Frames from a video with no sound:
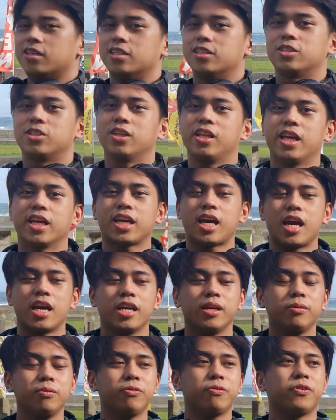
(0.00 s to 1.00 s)
So like, I
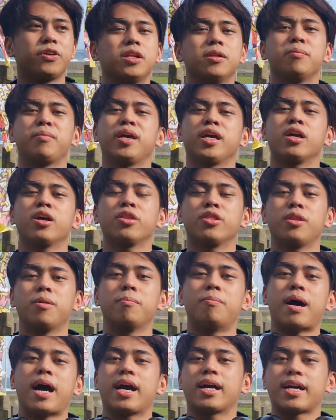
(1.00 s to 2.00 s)
am filming on the
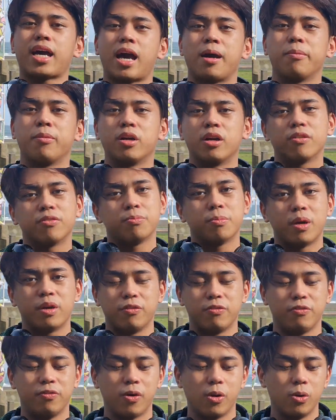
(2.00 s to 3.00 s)
back camera of my
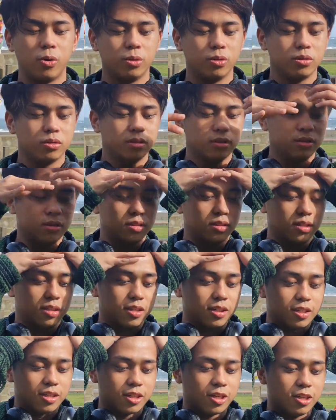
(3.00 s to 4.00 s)
phone
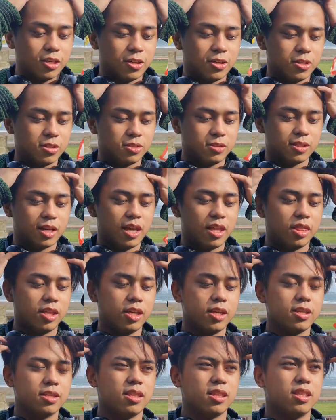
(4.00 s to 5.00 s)
because I
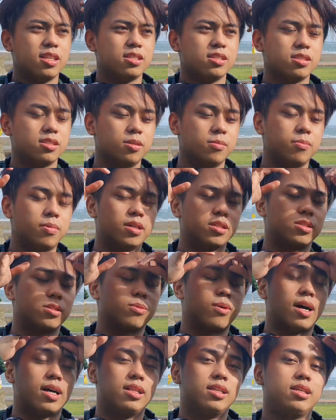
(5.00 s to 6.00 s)
think this is the best
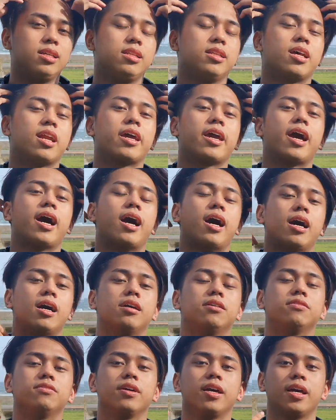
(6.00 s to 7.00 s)
quality that I
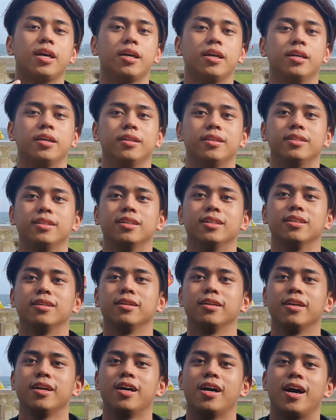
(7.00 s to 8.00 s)
have, and
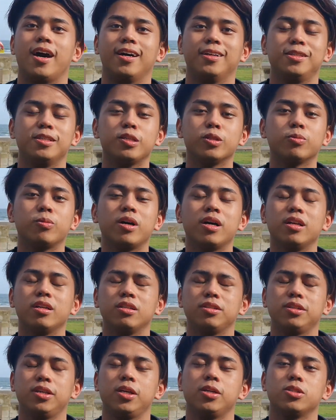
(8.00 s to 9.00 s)
I just want
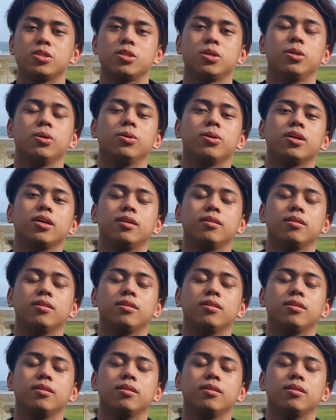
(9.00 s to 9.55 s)
you to